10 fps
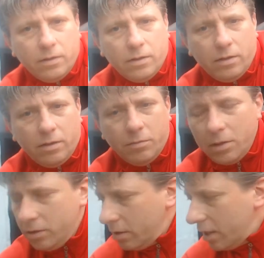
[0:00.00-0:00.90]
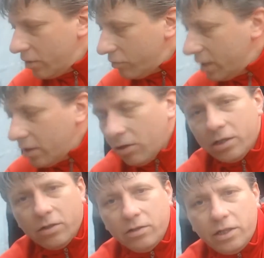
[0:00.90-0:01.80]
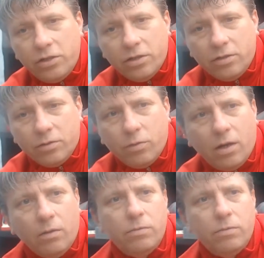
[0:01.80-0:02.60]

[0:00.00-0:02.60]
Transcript: Most of these are in nice condition as well.